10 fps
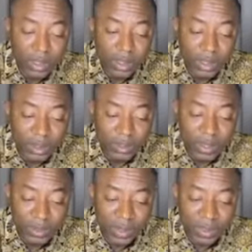So,
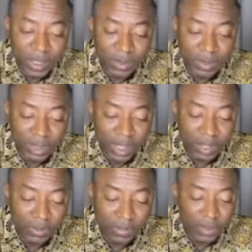Mr. President, I want to
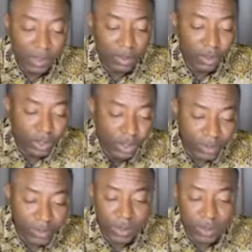thank you for the good
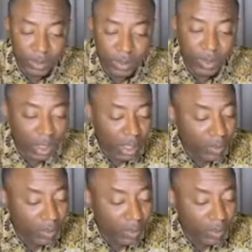job you're doing.